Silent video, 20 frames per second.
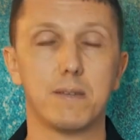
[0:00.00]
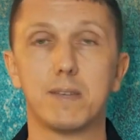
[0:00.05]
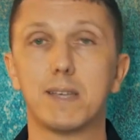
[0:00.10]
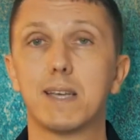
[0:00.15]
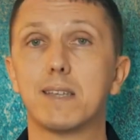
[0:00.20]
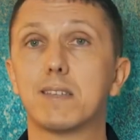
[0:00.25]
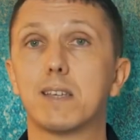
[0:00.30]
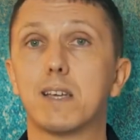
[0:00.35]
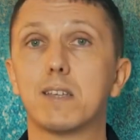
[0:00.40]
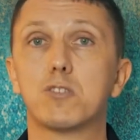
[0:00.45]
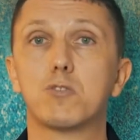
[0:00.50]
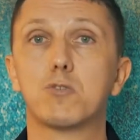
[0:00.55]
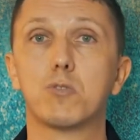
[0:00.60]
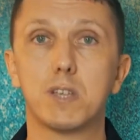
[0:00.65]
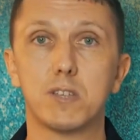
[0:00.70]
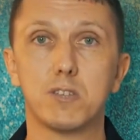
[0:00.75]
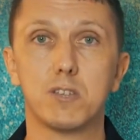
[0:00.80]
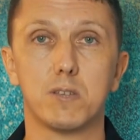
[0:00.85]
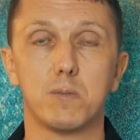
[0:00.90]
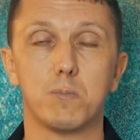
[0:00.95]
Let's get
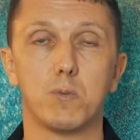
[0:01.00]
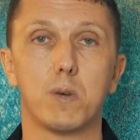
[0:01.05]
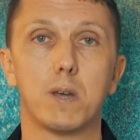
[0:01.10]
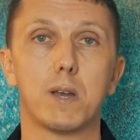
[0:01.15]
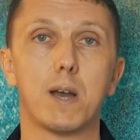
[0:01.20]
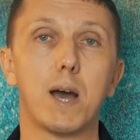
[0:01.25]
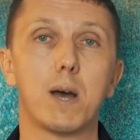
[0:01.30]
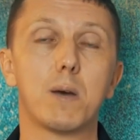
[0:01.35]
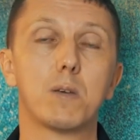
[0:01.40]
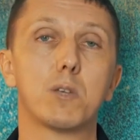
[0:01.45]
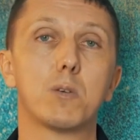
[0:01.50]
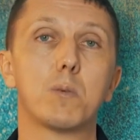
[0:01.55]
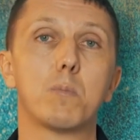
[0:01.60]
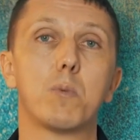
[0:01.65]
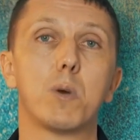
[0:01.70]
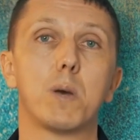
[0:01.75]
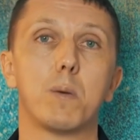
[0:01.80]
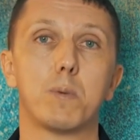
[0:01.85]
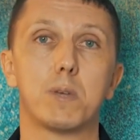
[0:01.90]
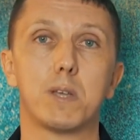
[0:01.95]
straight to the point. How do you
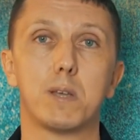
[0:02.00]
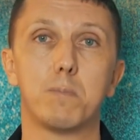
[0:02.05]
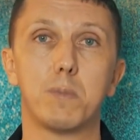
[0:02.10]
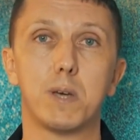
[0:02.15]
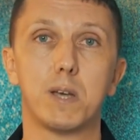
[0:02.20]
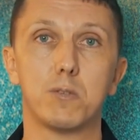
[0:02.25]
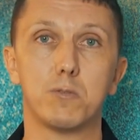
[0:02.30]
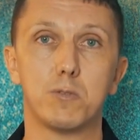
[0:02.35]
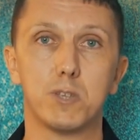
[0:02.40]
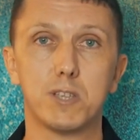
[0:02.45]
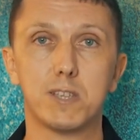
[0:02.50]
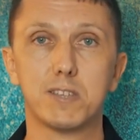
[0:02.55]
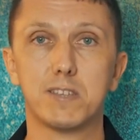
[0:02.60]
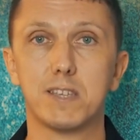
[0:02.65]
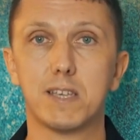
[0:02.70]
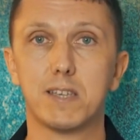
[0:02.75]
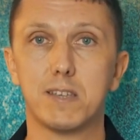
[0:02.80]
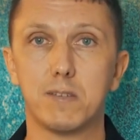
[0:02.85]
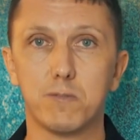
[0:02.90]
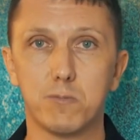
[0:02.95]
properly buy real
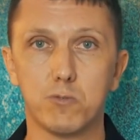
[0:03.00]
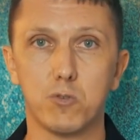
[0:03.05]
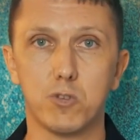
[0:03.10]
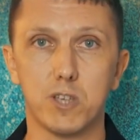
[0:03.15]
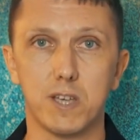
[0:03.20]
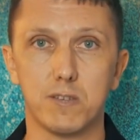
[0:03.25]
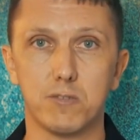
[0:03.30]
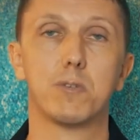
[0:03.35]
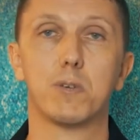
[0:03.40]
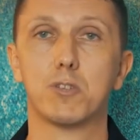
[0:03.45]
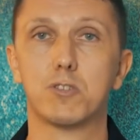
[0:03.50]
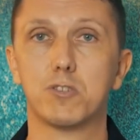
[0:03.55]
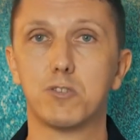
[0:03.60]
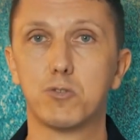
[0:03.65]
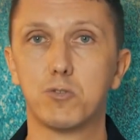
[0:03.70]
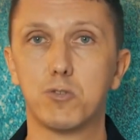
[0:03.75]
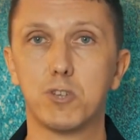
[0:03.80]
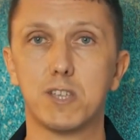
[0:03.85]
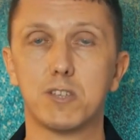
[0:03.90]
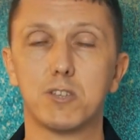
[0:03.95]
estate in Phuket? First,
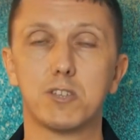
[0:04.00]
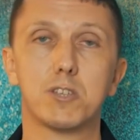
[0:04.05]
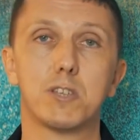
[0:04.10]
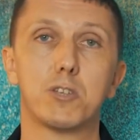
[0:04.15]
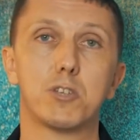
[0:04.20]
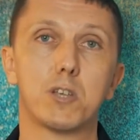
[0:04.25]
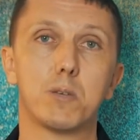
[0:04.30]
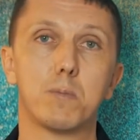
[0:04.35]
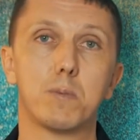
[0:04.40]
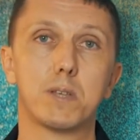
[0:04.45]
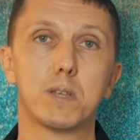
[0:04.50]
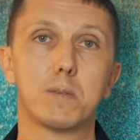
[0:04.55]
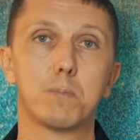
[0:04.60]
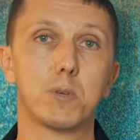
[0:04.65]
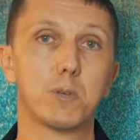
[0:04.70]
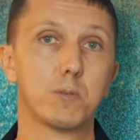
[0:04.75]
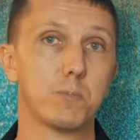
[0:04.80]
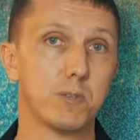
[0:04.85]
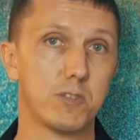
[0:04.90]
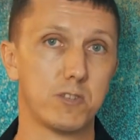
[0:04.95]
you need to determine the
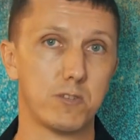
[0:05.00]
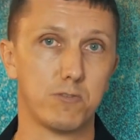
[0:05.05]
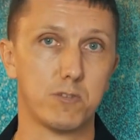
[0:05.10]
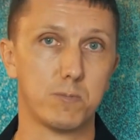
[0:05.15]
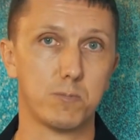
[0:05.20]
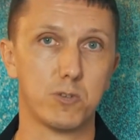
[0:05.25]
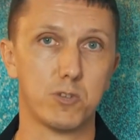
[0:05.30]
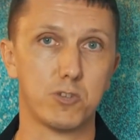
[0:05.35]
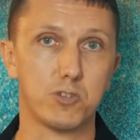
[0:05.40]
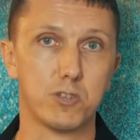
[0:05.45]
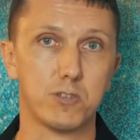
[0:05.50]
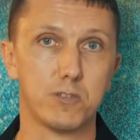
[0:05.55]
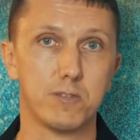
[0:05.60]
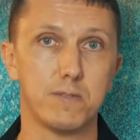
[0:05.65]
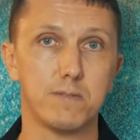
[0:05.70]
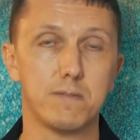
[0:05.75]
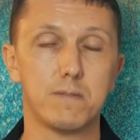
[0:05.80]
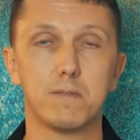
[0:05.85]
purpose of the purchase.